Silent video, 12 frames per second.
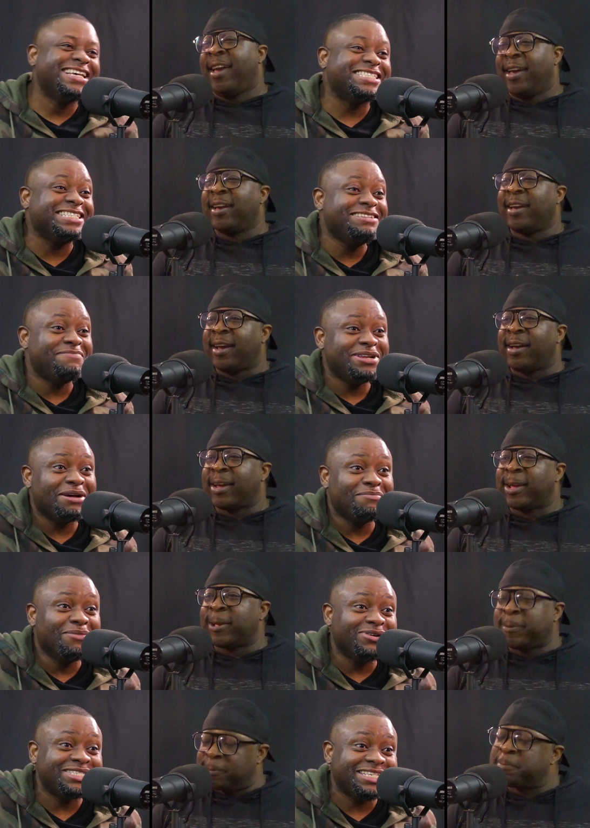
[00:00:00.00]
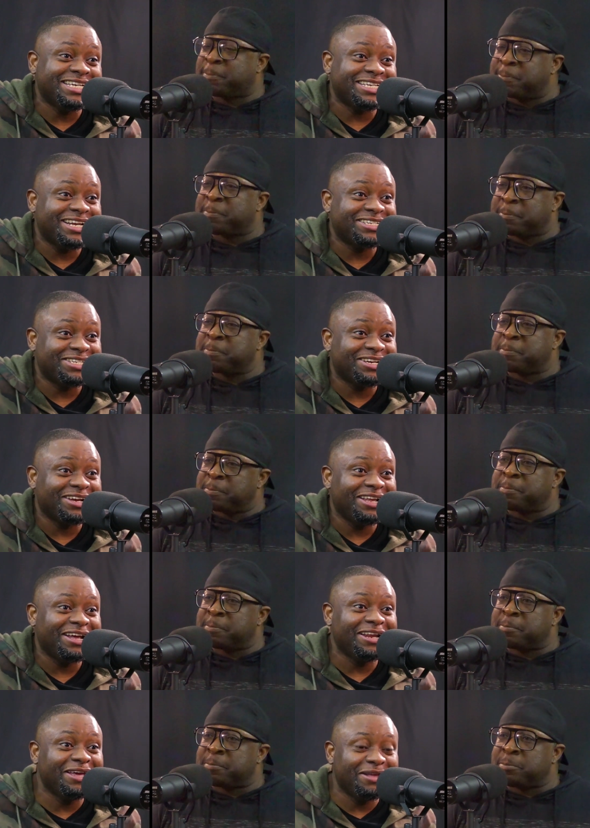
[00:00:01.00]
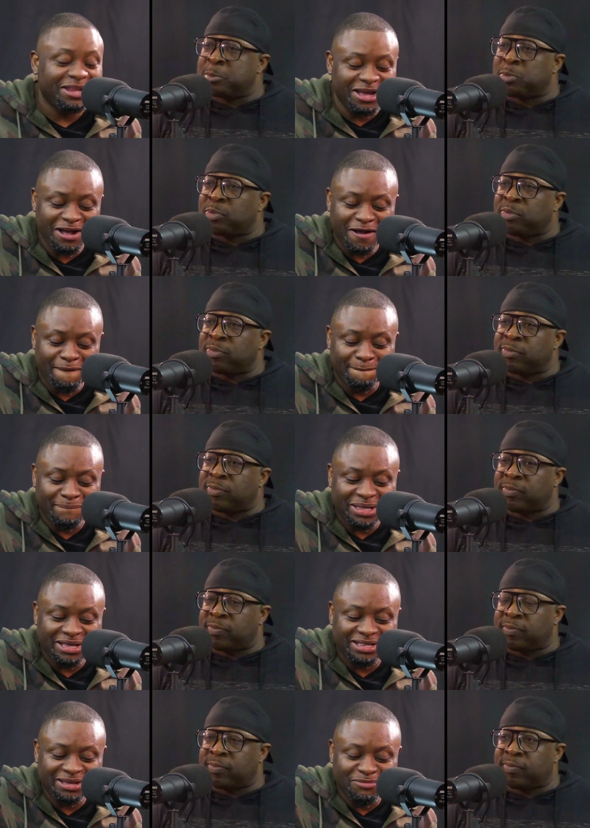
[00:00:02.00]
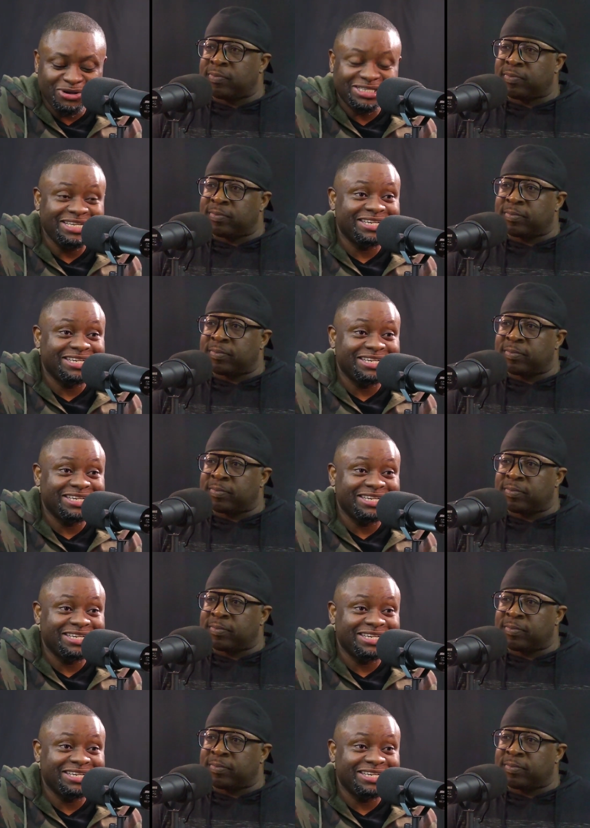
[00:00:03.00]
Speaker 1: Sleep yeah. in a bus station at Chicago, in a, the, the, um, the bus